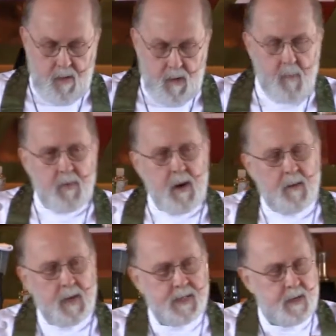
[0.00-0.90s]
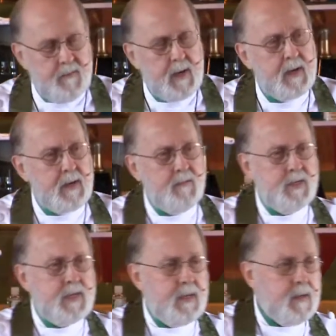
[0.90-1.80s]
I'm proud of myself. I can never
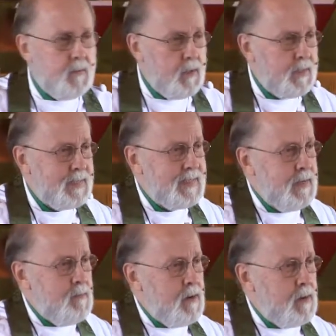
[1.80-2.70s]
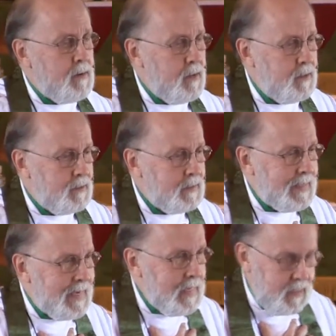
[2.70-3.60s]
say that word.
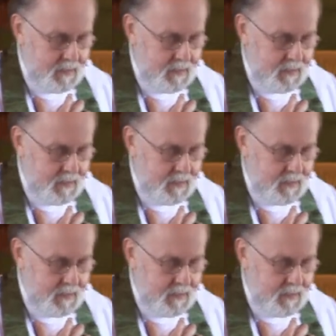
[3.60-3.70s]
Similarly,